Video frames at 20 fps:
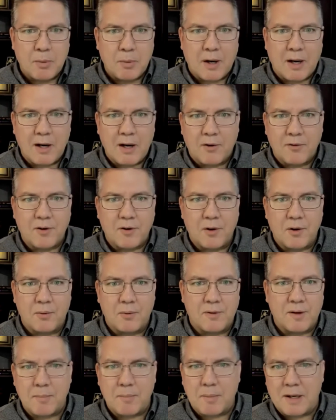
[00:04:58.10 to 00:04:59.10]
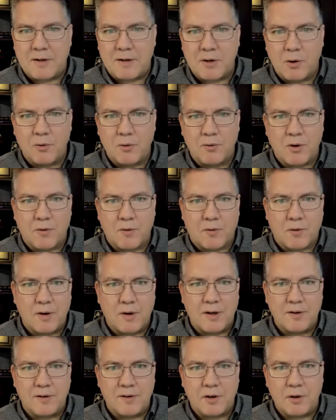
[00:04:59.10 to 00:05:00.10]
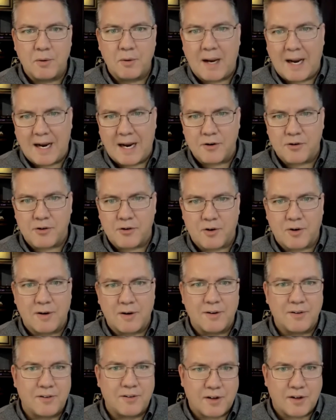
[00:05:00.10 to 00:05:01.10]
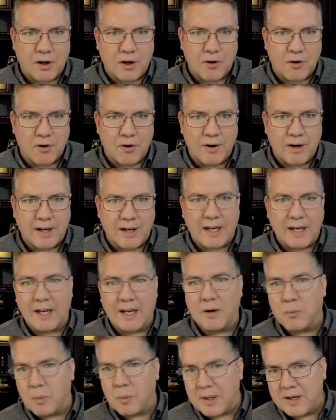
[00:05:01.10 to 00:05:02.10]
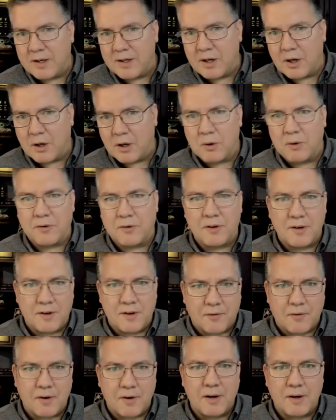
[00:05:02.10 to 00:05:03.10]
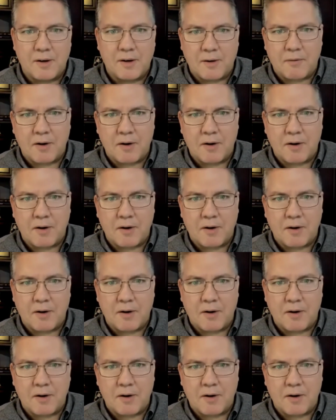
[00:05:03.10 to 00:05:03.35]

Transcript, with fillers: But I also dipped my toes over into Azure and security and Windows and different